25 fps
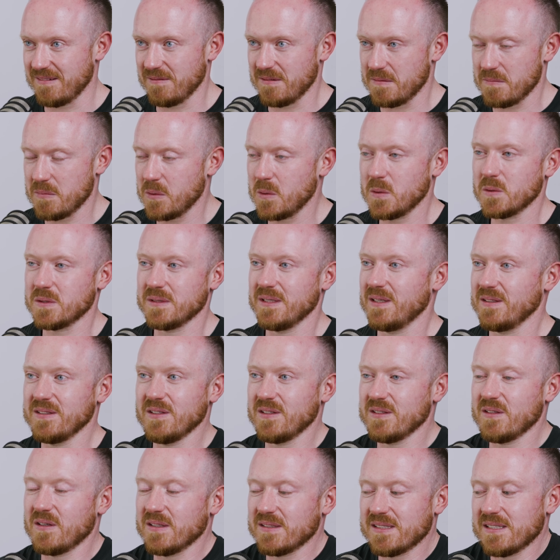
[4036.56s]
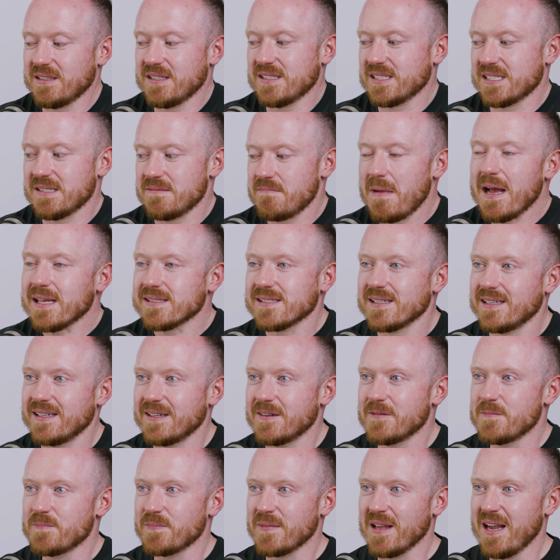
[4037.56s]
important. Not. It doesn't
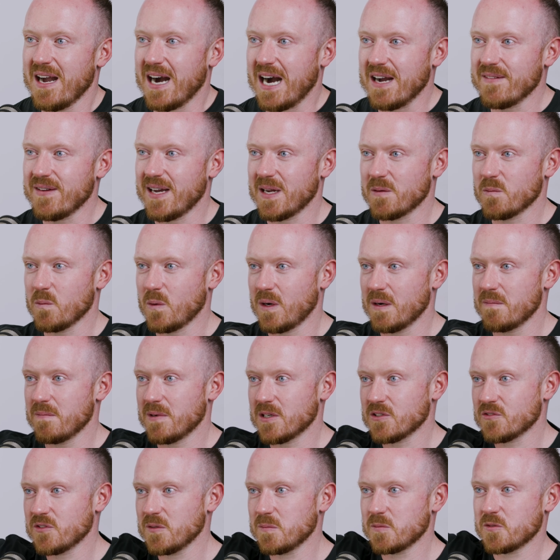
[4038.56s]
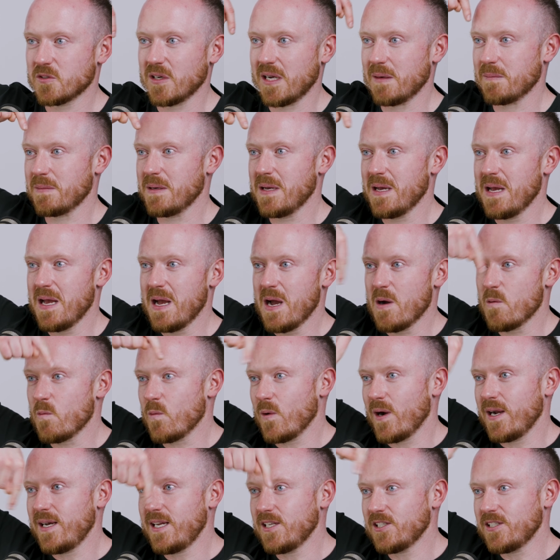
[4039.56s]
matter. I've had one mushroom trip
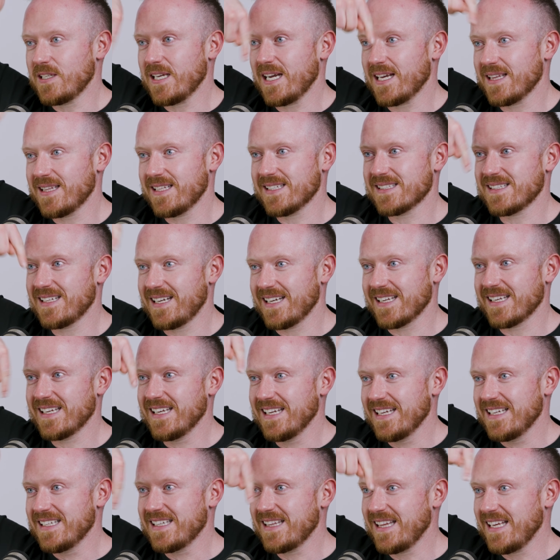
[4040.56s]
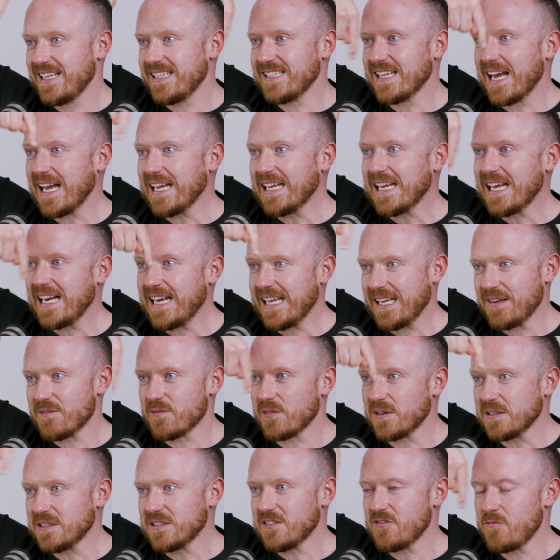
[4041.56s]
where I literally had this like thing dangling
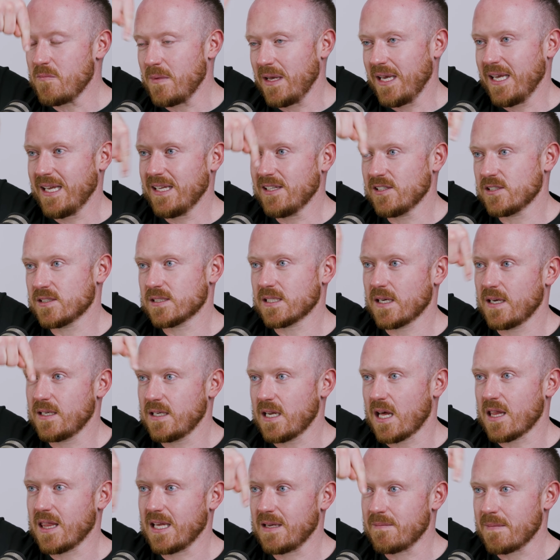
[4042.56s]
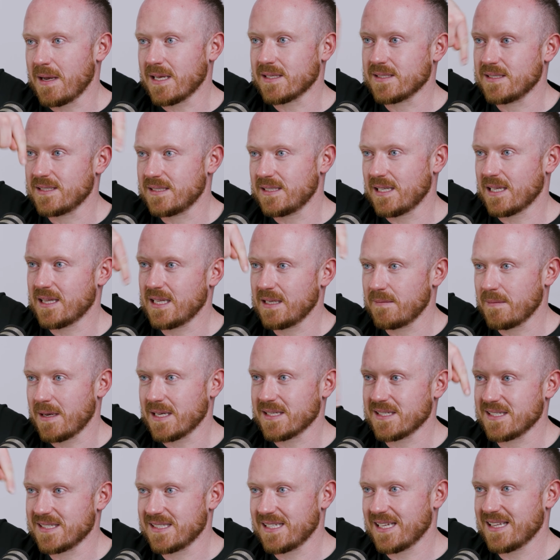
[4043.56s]
in front of me, just going, nothing matters, nothing
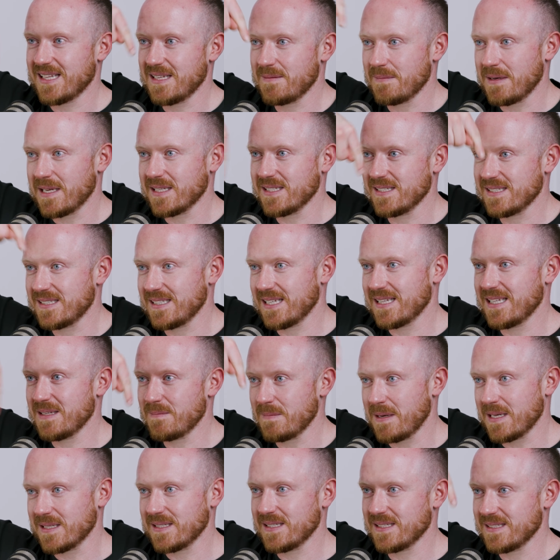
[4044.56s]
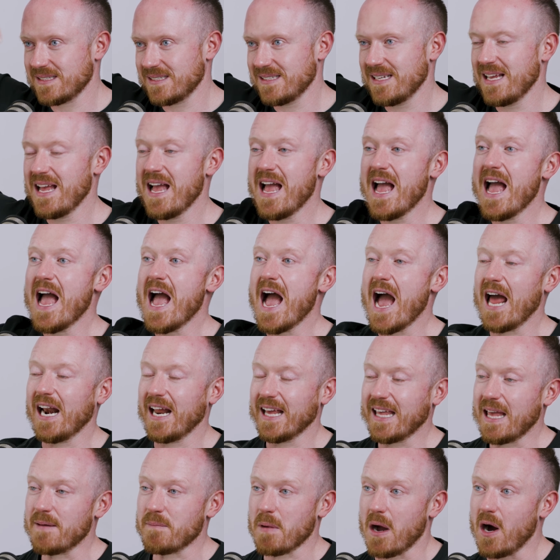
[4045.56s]
matters, nothing matters, nothing matters.
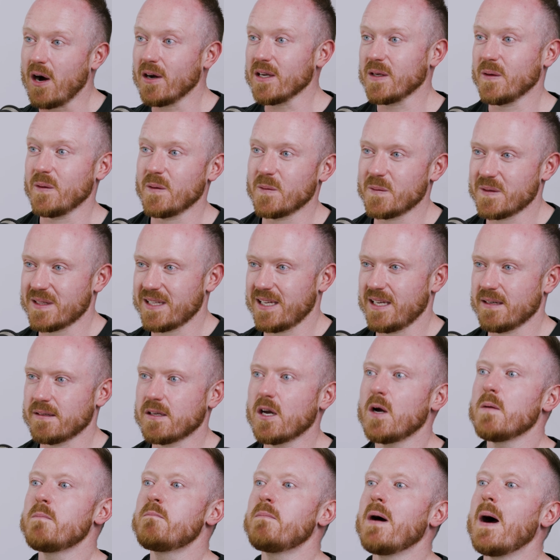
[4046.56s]
And I kept arguing with it.